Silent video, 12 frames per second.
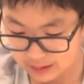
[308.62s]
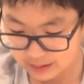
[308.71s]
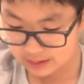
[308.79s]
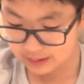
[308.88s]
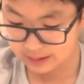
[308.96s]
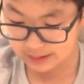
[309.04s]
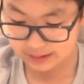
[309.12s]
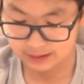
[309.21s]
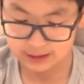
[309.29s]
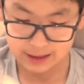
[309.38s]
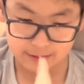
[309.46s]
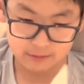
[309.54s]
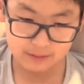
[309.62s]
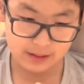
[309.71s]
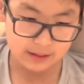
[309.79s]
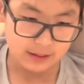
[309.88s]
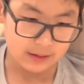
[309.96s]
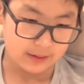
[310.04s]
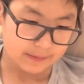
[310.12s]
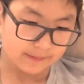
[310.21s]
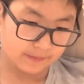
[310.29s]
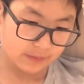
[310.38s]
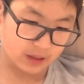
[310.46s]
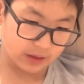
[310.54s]
None had escaped. When
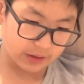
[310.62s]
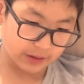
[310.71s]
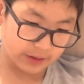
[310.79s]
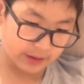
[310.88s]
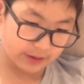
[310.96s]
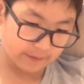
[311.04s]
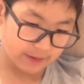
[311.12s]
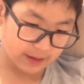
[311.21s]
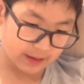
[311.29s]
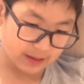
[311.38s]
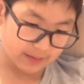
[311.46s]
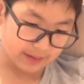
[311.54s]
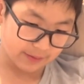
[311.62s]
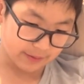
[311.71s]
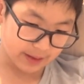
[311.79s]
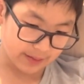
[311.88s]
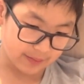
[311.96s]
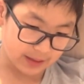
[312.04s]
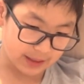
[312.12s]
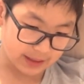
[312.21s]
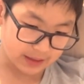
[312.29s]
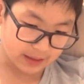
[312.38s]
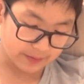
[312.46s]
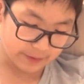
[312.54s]
Jehoshaphat and his people came to take
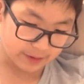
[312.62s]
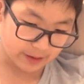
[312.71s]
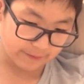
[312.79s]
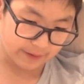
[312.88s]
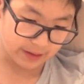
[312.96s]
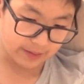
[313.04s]
this spoil, they found